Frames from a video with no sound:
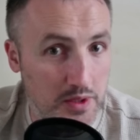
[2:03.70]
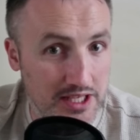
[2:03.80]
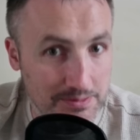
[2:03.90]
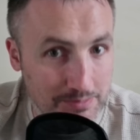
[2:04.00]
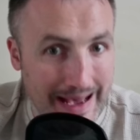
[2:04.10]

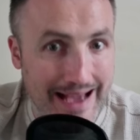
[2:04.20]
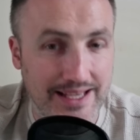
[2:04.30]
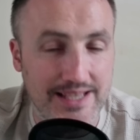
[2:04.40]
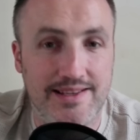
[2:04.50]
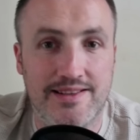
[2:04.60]
his
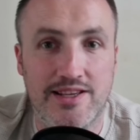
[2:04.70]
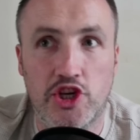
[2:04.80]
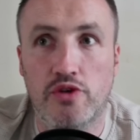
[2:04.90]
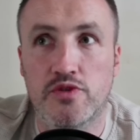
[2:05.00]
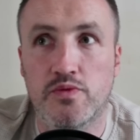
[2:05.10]
back. He's had
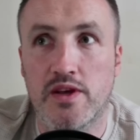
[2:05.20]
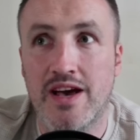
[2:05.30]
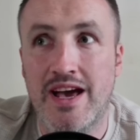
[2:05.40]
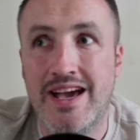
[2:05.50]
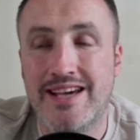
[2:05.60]
issues with
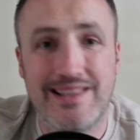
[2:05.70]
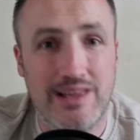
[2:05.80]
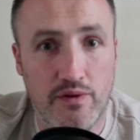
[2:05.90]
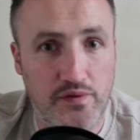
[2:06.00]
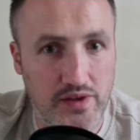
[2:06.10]
his
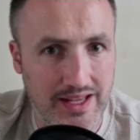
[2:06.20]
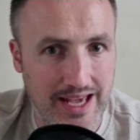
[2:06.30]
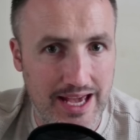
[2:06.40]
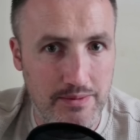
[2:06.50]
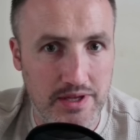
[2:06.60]
love for the
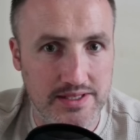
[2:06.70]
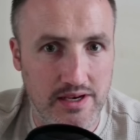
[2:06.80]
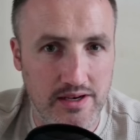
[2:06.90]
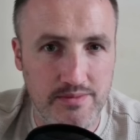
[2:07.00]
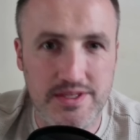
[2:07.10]
game at
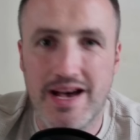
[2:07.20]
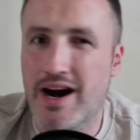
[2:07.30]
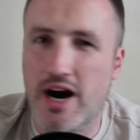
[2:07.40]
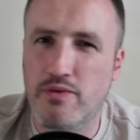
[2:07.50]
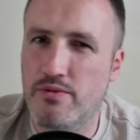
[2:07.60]
times.
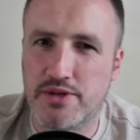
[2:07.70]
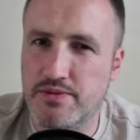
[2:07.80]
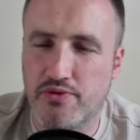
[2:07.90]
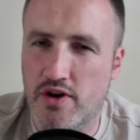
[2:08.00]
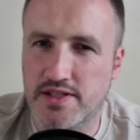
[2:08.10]
I won't be
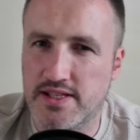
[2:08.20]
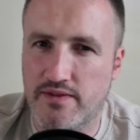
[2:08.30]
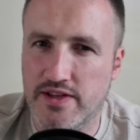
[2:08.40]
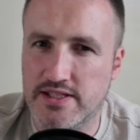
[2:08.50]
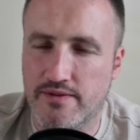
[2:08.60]
surprised to see
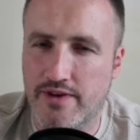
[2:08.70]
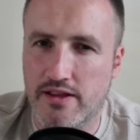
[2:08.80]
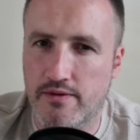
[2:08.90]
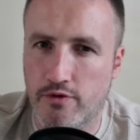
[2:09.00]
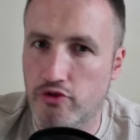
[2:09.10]
Vincent
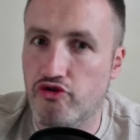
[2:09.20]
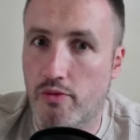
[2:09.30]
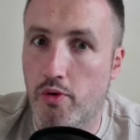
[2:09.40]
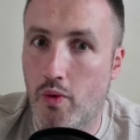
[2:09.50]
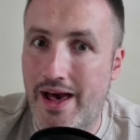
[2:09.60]
van der Voort
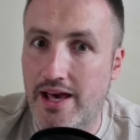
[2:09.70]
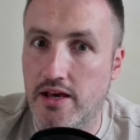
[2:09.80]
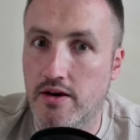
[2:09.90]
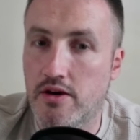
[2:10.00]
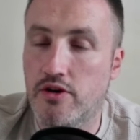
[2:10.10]
drop
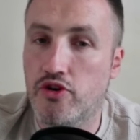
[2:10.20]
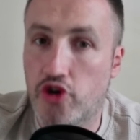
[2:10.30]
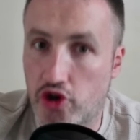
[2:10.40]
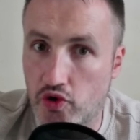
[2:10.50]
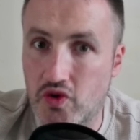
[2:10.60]
away
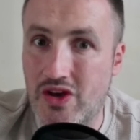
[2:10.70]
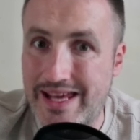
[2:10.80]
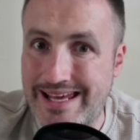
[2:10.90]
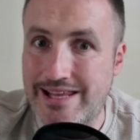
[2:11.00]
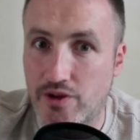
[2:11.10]
should
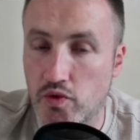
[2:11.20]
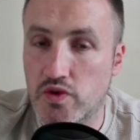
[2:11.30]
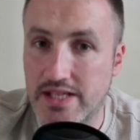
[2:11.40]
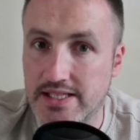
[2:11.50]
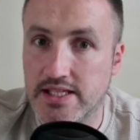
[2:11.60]
he
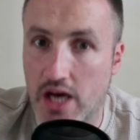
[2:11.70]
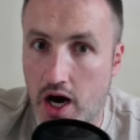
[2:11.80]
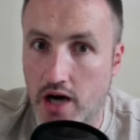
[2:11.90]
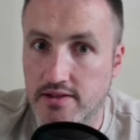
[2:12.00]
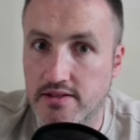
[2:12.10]
lose his
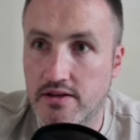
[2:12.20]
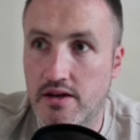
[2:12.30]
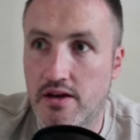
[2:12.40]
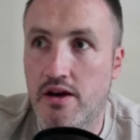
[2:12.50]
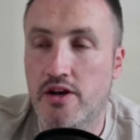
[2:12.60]
card.
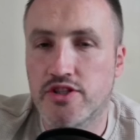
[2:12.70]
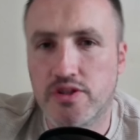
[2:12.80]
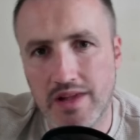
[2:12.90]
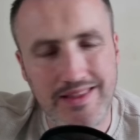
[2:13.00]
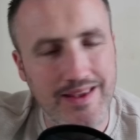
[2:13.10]

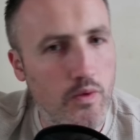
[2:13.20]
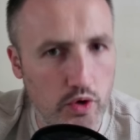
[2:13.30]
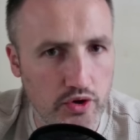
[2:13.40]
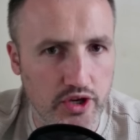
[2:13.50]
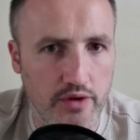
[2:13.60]
Someone I think
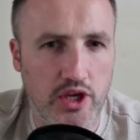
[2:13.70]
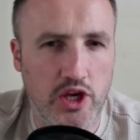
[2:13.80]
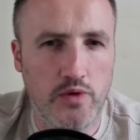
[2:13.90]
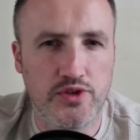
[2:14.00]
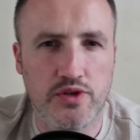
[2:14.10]
would go to
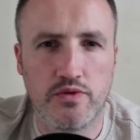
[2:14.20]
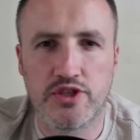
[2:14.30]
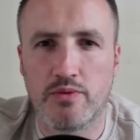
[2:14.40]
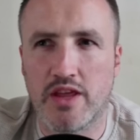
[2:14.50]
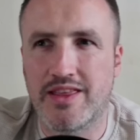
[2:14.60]
Q School,
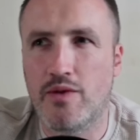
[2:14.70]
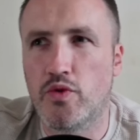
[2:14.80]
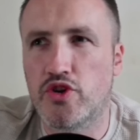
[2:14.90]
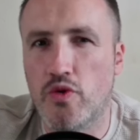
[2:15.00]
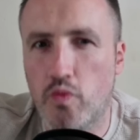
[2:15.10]
someone I think
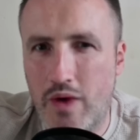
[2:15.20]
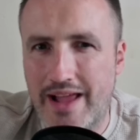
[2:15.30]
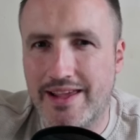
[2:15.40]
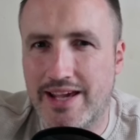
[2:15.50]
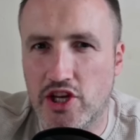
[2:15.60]
would do
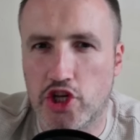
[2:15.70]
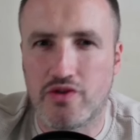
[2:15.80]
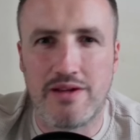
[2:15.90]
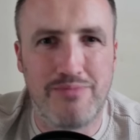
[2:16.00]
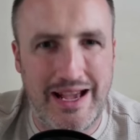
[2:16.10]
well and get
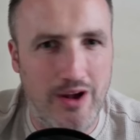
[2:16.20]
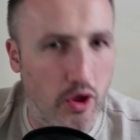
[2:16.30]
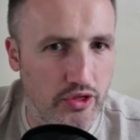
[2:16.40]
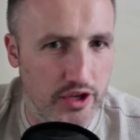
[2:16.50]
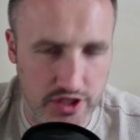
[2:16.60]
straight back
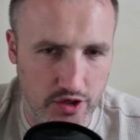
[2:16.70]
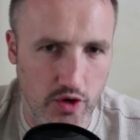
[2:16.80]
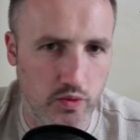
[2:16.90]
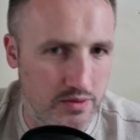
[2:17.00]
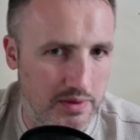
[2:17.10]
on the tour would be